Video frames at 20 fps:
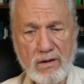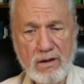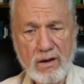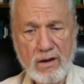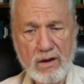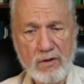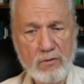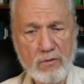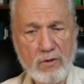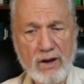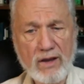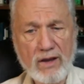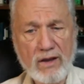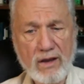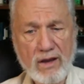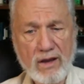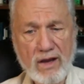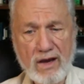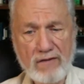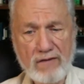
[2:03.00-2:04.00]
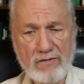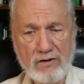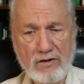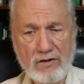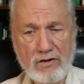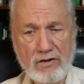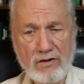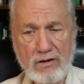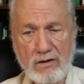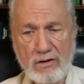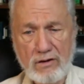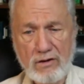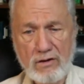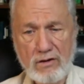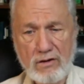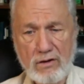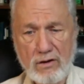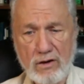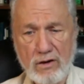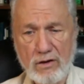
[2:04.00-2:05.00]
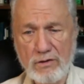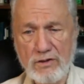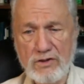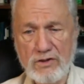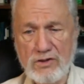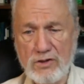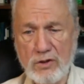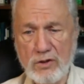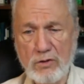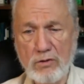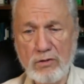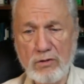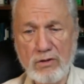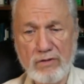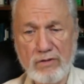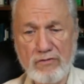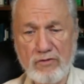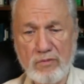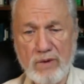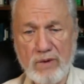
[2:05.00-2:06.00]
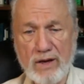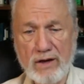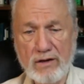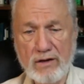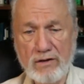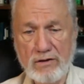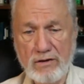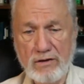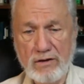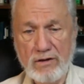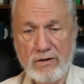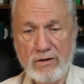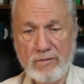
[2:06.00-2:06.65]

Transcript: and wreak havoc on the soul of humanity.